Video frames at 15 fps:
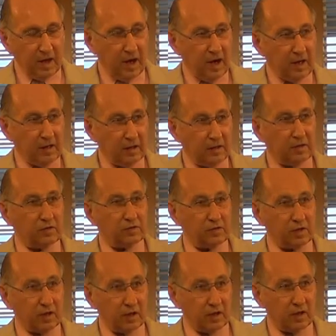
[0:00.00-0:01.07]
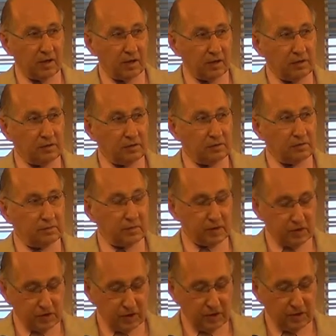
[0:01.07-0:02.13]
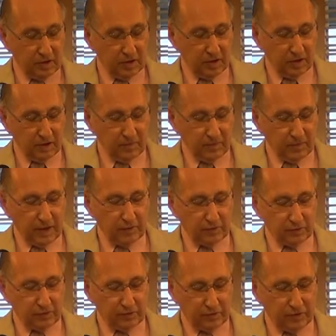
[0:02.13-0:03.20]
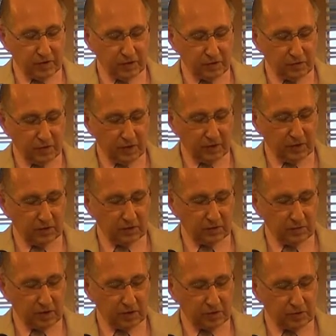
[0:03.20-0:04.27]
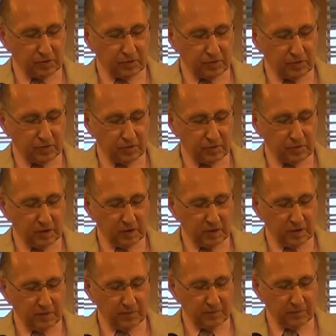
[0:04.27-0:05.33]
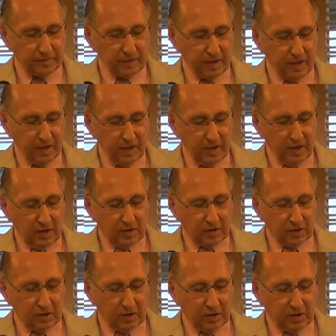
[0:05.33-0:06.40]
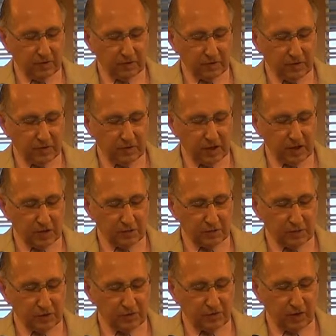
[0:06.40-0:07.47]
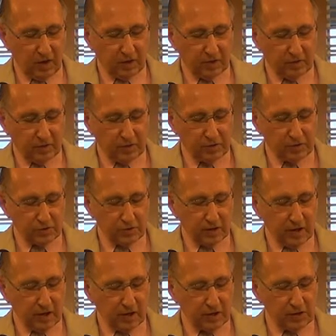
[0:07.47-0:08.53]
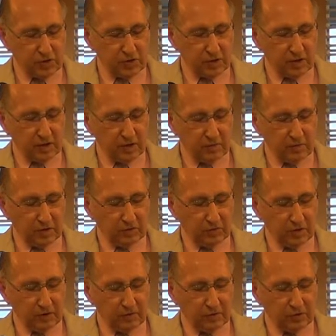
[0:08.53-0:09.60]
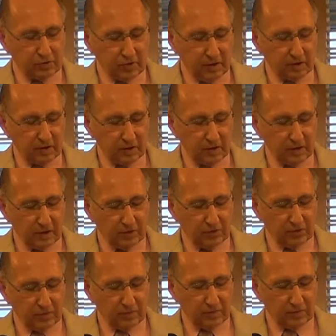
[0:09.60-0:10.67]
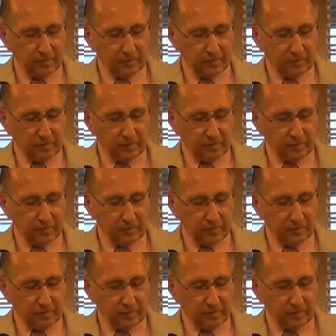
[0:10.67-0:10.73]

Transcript: I didn't see Laura, but Jean did, and that was sufficient witness and reassurance for me. During the difficult days which followed, the sure knowledge Jean had received strengthened us.